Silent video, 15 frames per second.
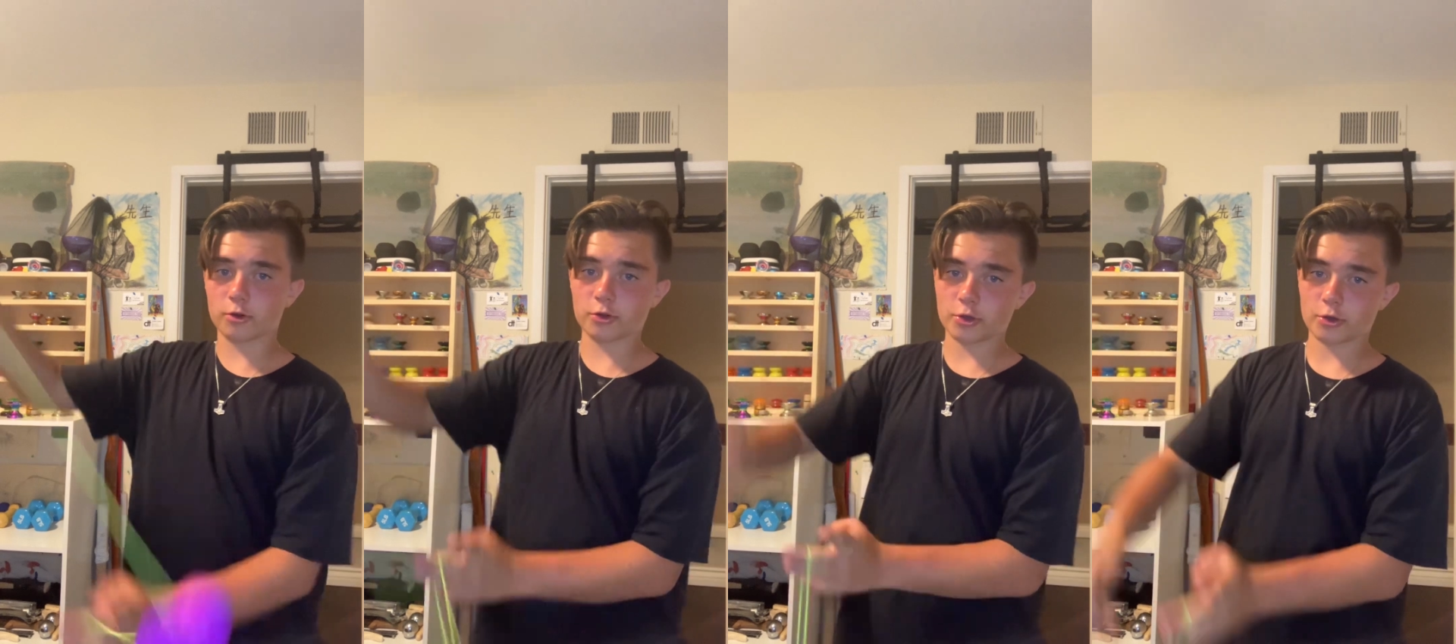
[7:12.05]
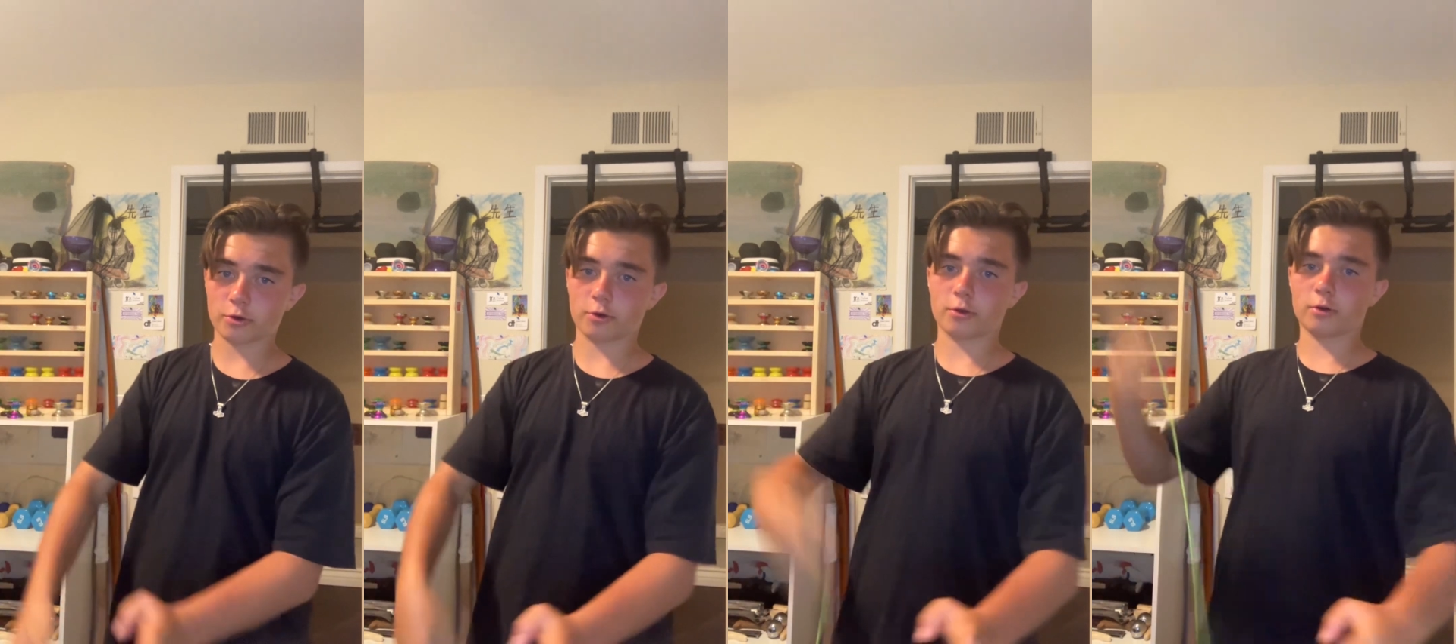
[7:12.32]

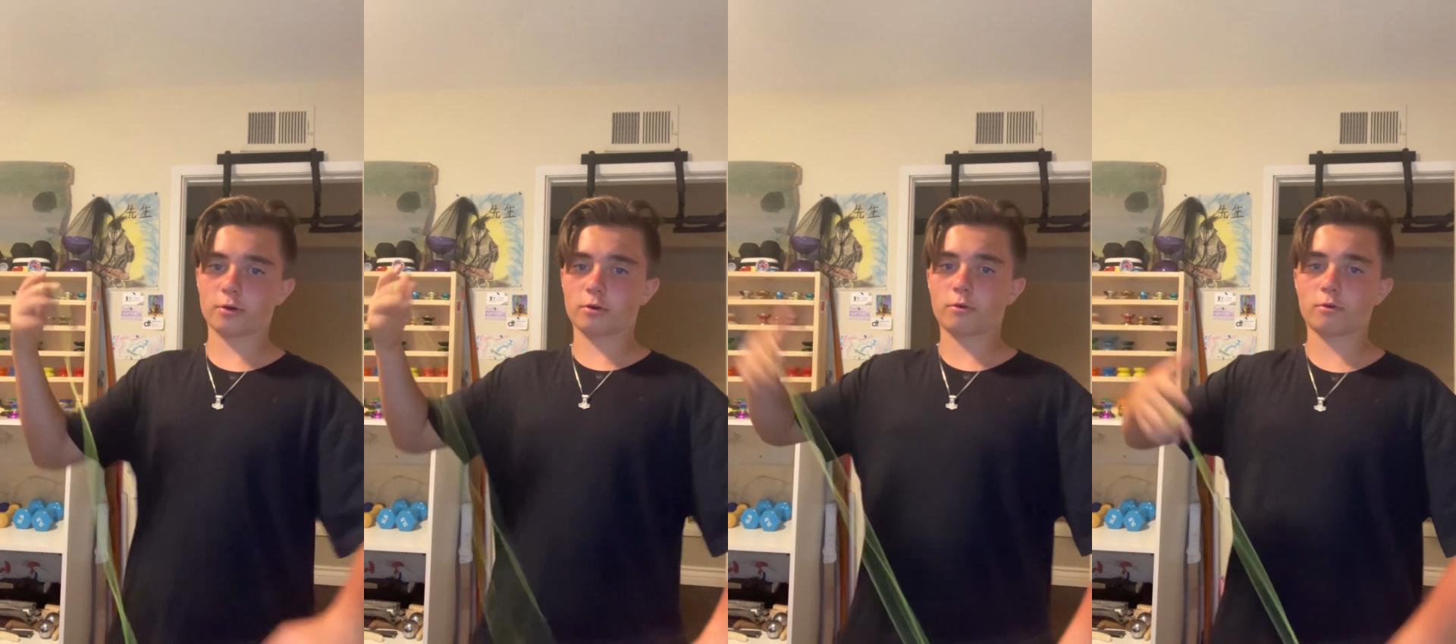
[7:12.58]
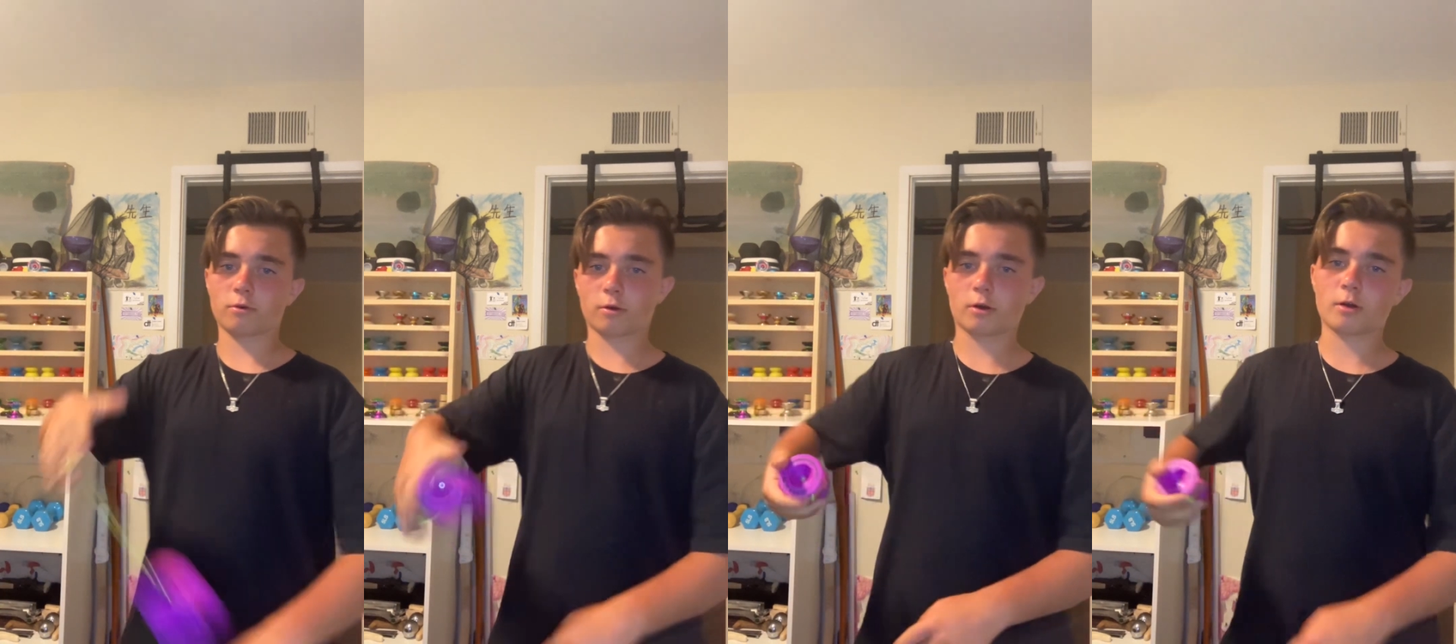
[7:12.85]

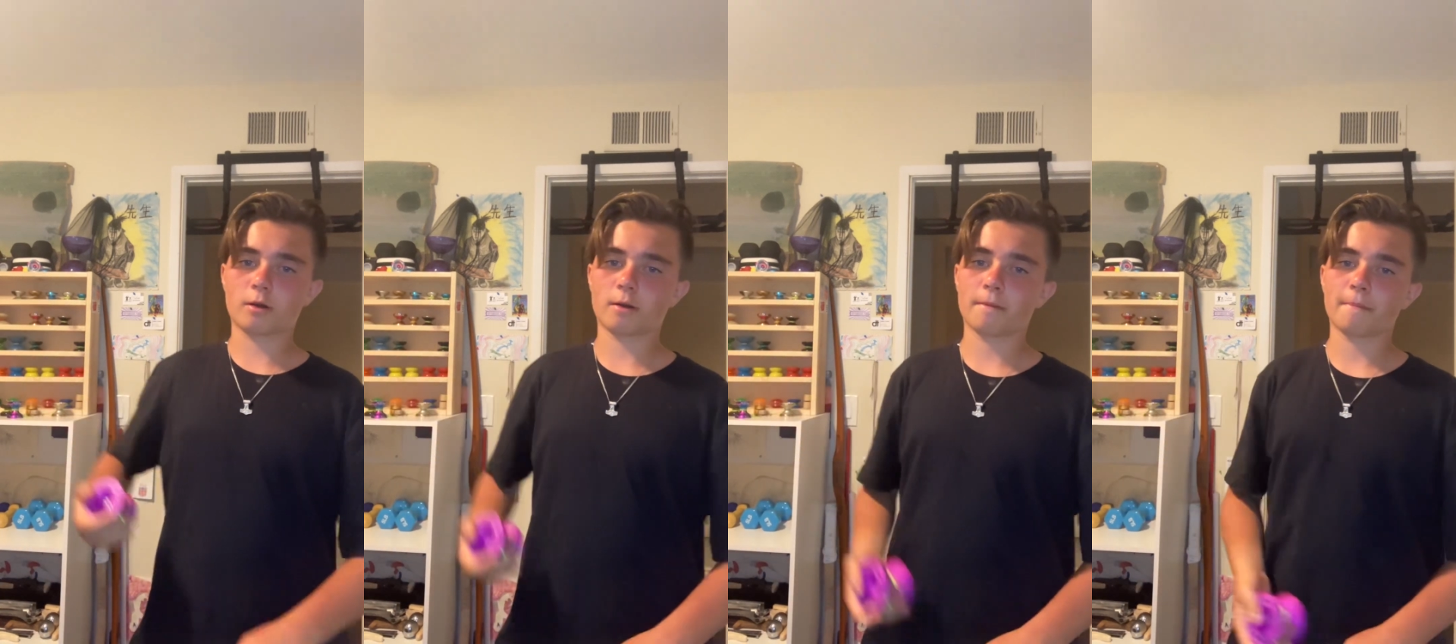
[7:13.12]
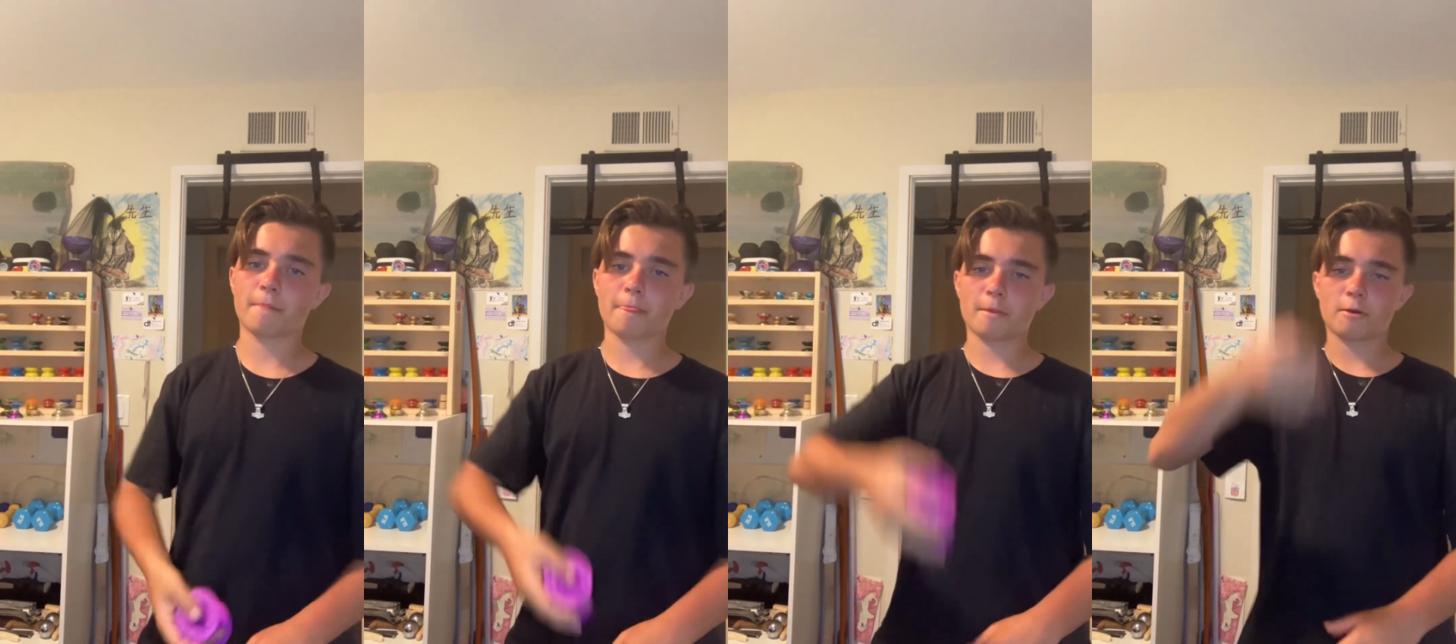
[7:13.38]
yo-yo
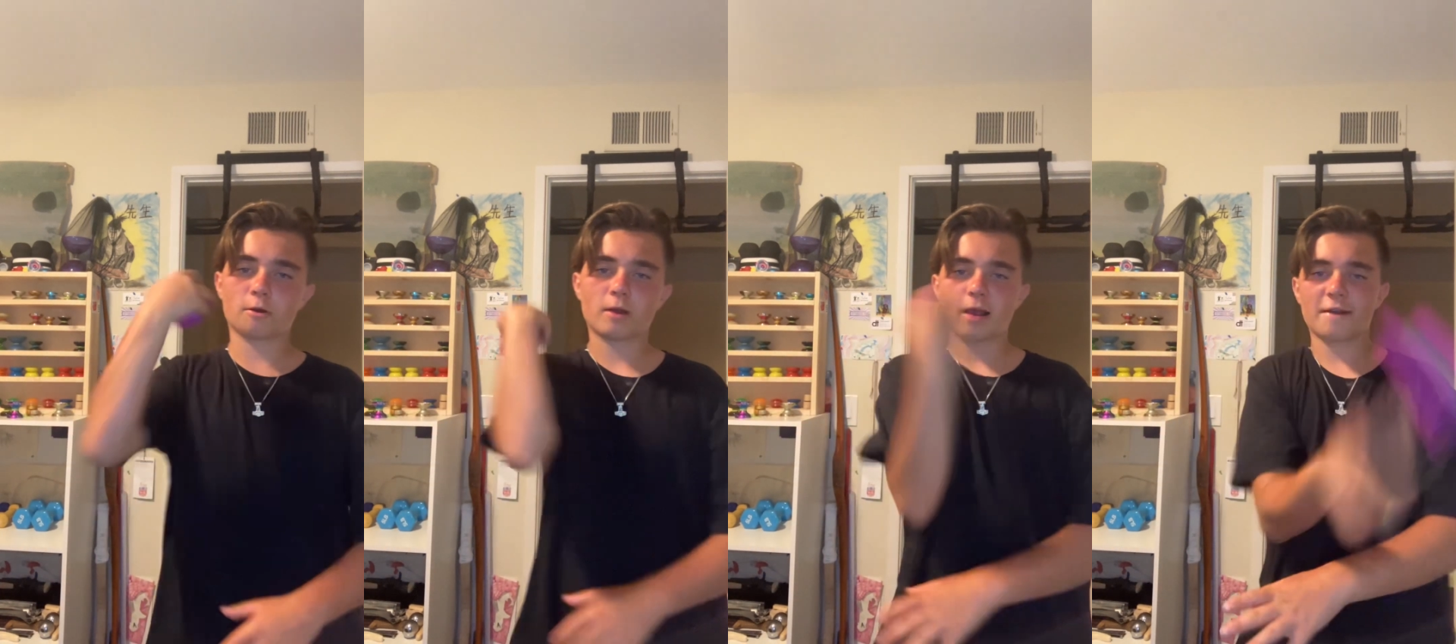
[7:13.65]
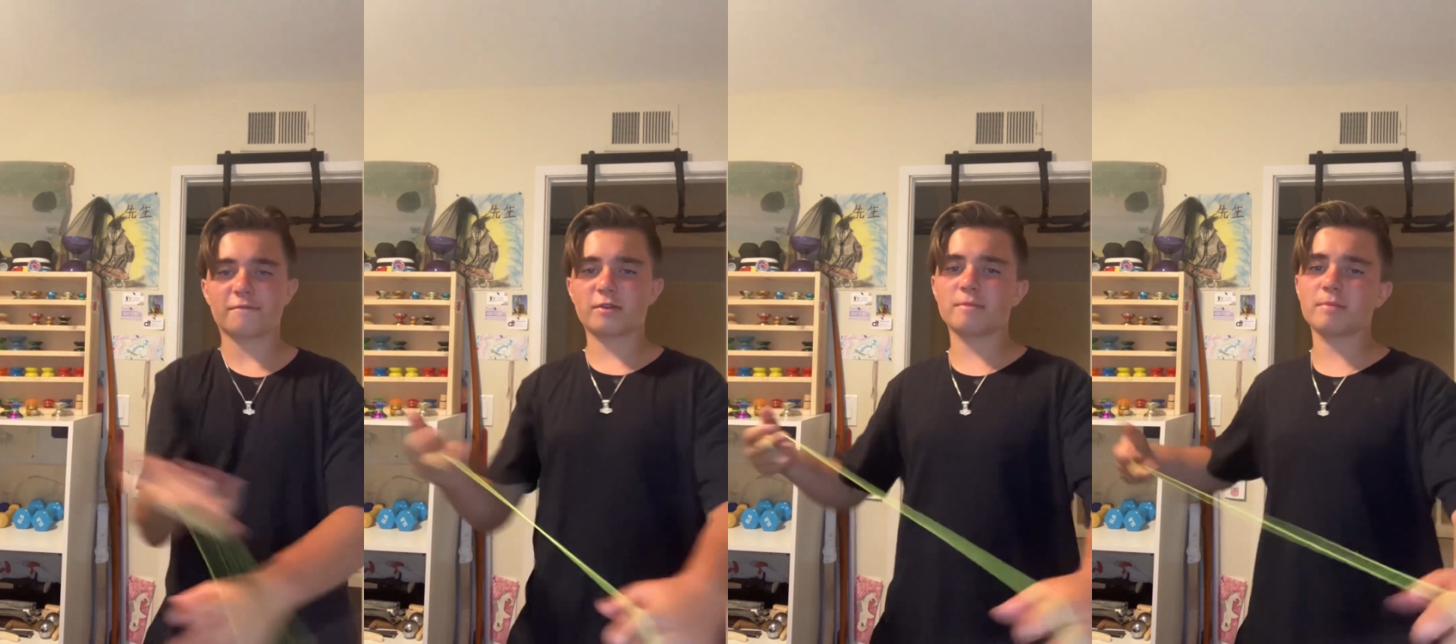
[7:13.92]
or
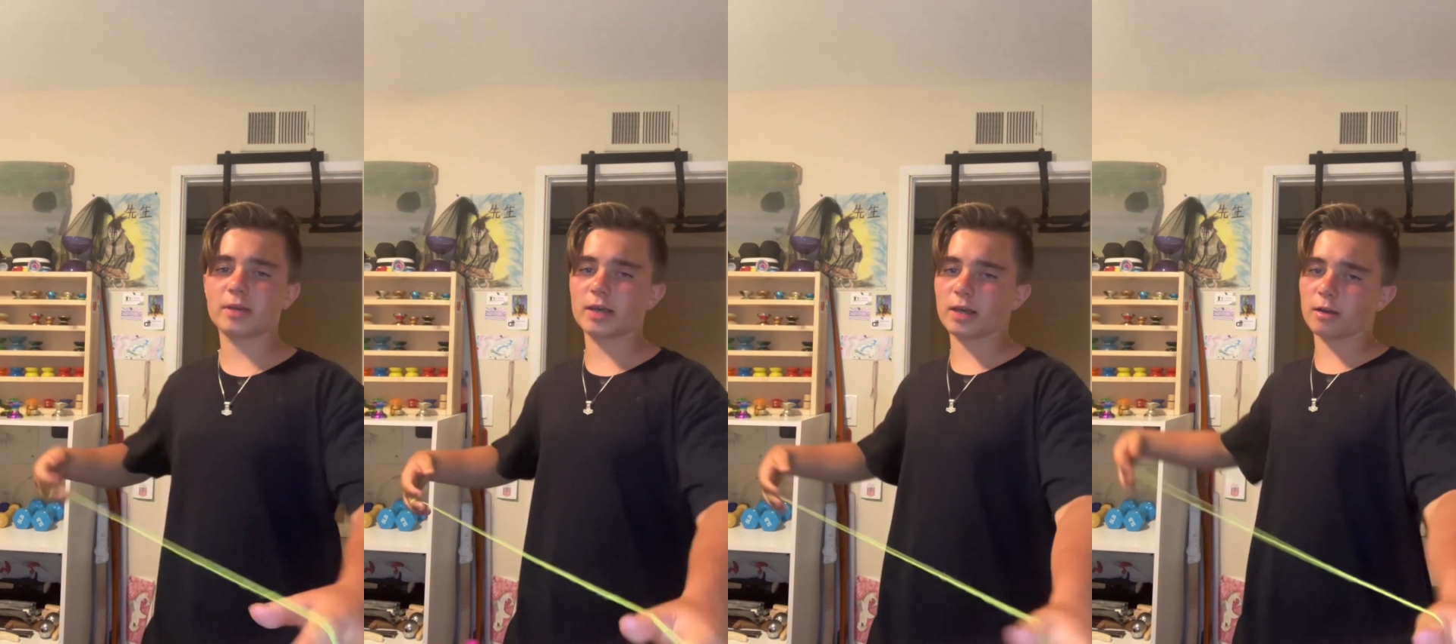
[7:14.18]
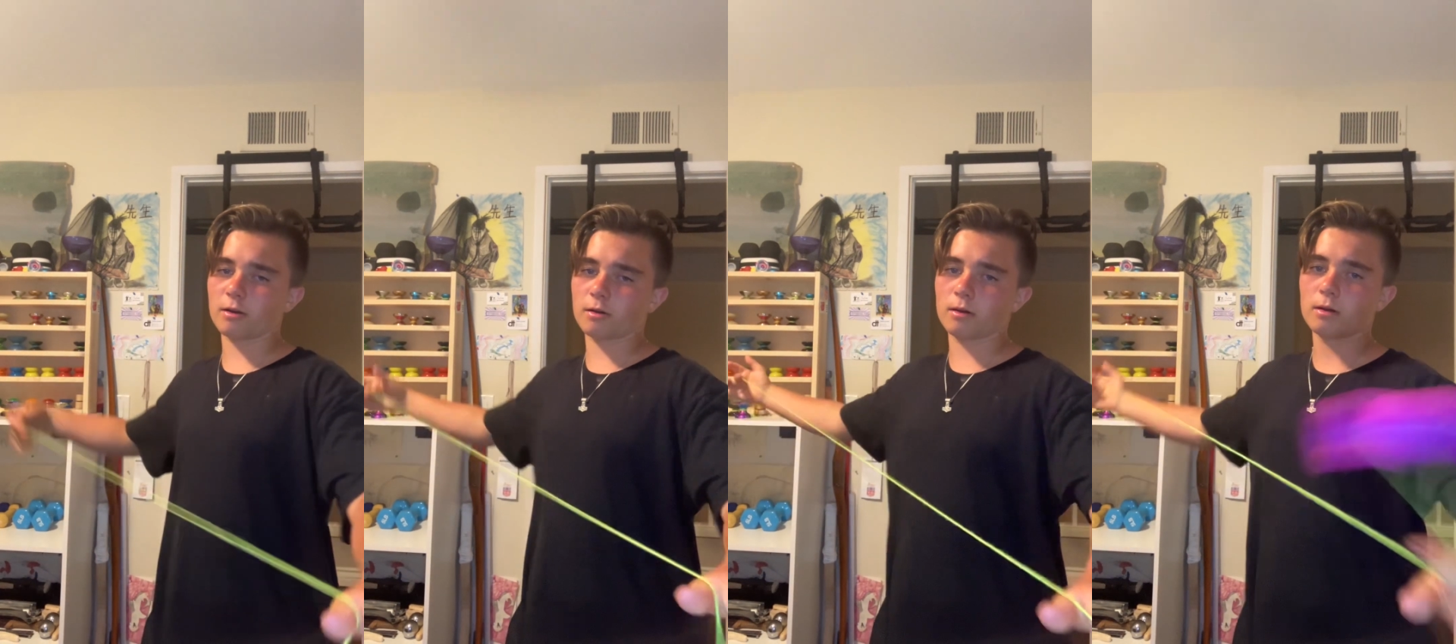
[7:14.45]
every
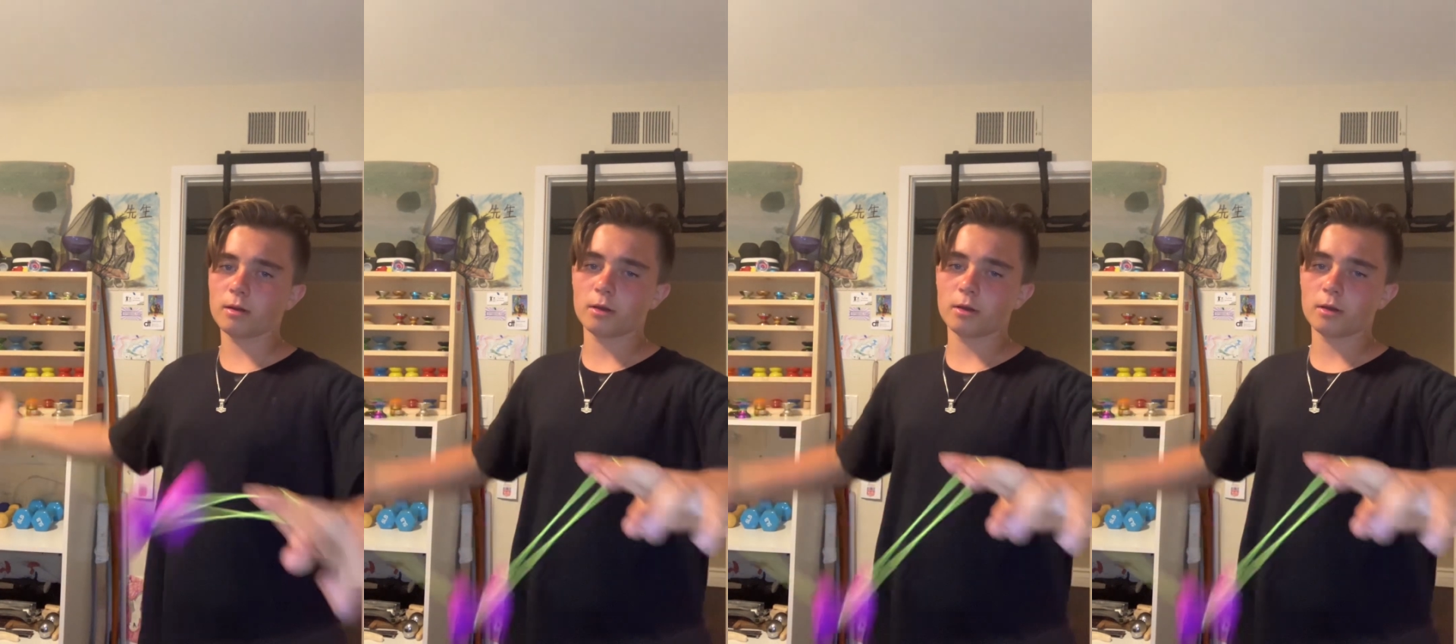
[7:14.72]
beginner